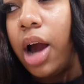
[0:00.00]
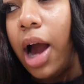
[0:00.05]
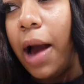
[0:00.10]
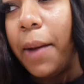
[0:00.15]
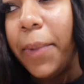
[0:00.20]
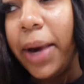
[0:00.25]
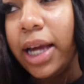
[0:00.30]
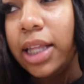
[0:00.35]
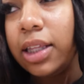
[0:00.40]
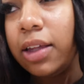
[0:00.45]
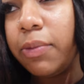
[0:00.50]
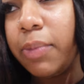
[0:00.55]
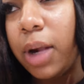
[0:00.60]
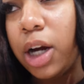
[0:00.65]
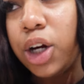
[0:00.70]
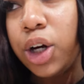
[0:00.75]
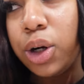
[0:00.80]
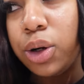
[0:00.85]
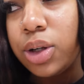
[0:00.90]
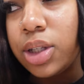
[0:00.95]
I might leave my
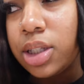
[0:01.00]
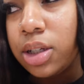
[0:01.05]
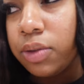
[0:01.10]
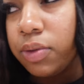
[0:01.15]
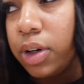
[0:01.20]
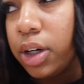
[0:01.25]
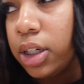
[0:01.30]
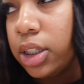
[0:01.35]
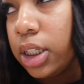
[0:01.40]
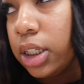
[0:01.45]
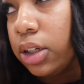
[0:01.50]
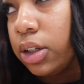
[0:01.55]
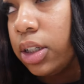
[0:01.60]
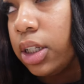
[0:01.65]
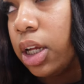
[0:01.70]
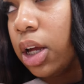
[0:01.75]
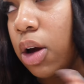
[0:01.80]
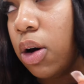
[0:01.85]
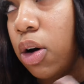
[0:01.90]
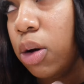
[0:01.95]
curls in for her dinner and
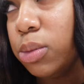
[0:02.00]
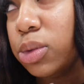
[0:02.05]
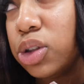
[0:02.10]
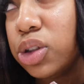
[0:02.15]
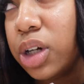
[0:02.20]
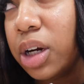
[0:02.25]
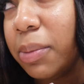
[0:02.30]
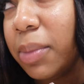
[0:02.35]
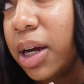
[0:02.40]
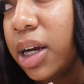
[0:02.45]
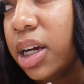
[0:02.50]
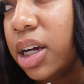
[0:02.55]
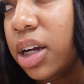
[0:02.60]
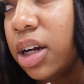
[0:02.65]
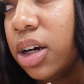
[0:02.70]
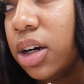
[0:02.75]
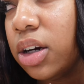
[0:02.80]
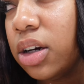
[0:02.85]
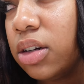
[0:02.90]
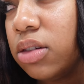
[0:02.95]
then go home and straighten my
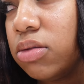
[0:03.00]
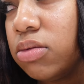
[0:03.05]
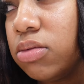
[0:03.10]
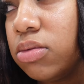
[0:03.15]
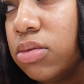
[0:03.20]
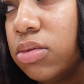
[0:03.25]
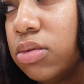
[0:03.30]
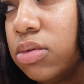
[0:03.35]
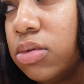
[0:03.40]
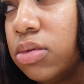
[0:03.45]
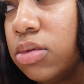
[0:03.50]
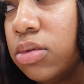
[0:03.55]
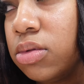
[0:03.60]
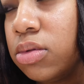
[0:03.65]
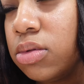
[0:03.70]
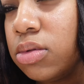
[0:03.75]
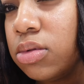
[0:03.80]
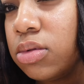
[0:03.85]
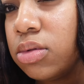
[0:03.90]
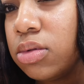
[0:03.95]
hair.
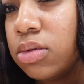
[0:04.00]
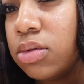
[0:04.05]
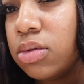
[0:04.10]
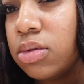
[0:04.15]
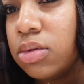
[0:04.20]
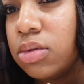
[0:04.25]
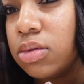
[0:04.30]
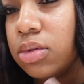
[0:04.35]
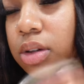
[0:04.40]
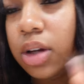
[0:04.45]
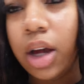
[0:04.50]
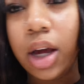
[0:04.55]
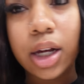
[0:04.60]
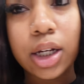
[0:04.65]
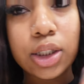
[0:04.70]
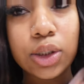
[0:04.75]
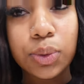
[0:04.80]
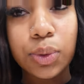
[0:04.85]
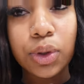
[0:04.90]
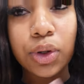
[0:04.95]
Yeah,
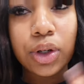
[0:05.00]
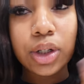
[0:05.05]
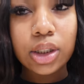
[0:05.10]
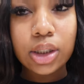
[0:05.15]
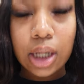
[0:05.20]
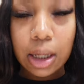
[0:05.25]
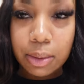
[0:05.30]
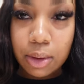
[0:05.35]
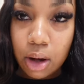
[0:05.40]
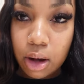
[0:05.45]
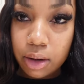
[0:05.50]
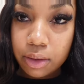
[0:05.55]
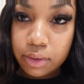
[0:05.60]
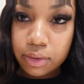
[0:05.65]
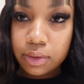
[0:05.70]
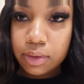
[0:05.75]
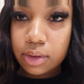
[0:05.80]
cause we're going to Topgolf.